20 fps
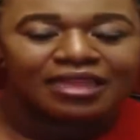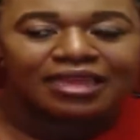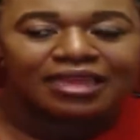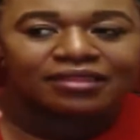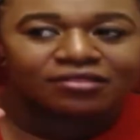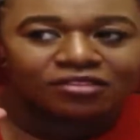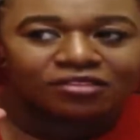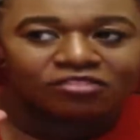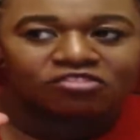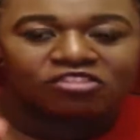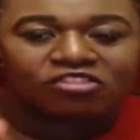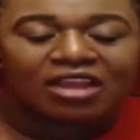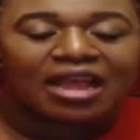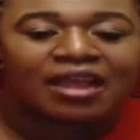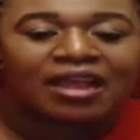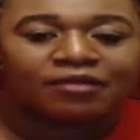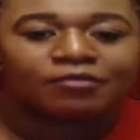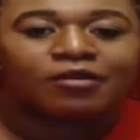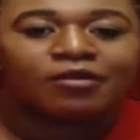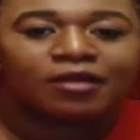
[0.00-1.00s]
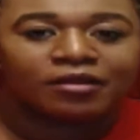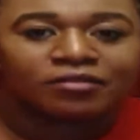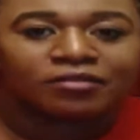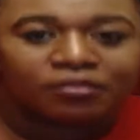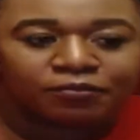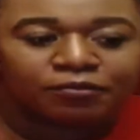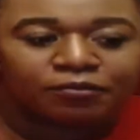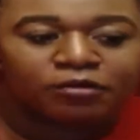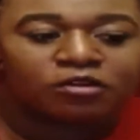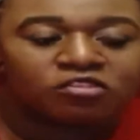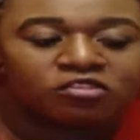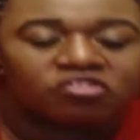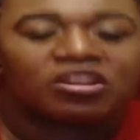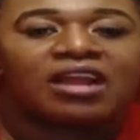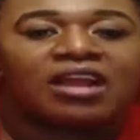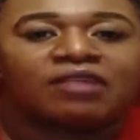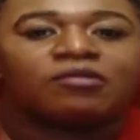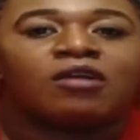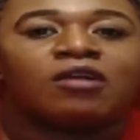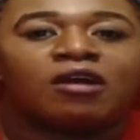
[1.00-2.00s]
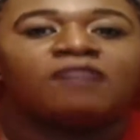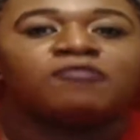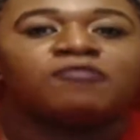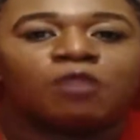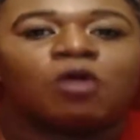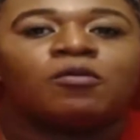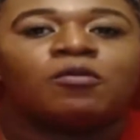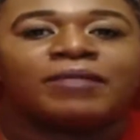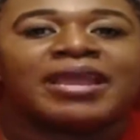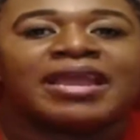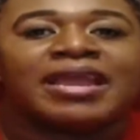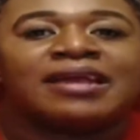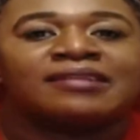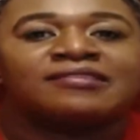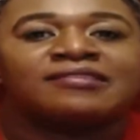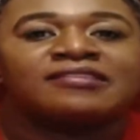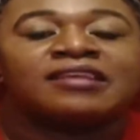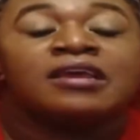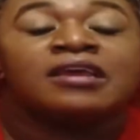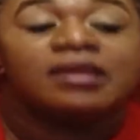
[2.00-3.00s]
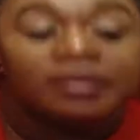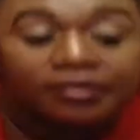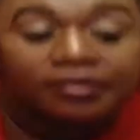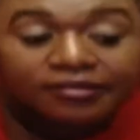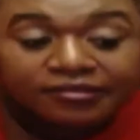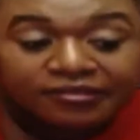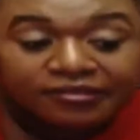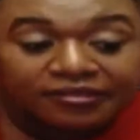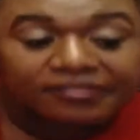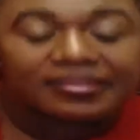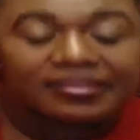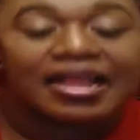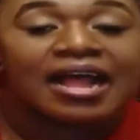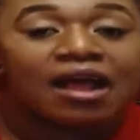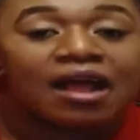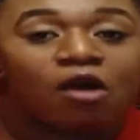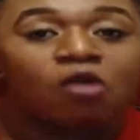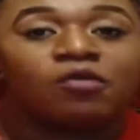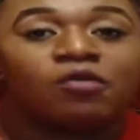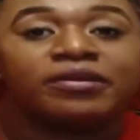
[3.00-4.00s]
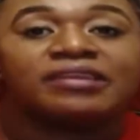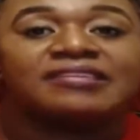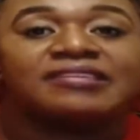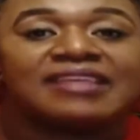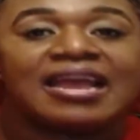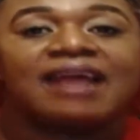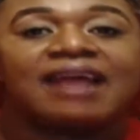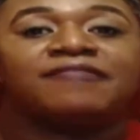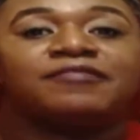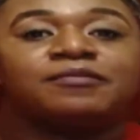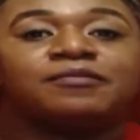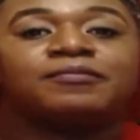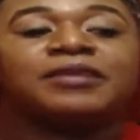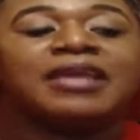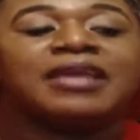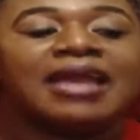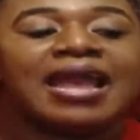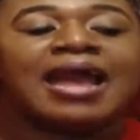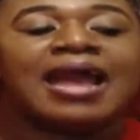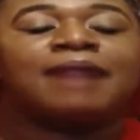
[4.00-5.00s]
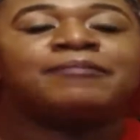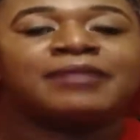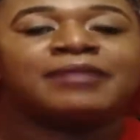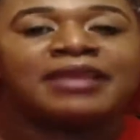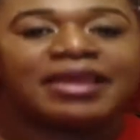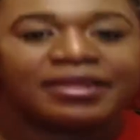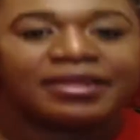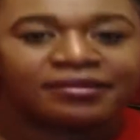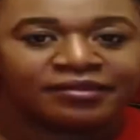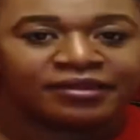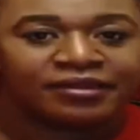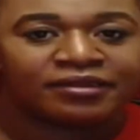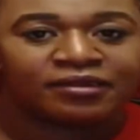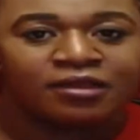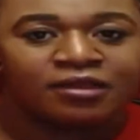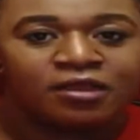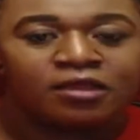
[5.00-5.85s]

the genre, the book genre of romance does not always have to be a happy ending.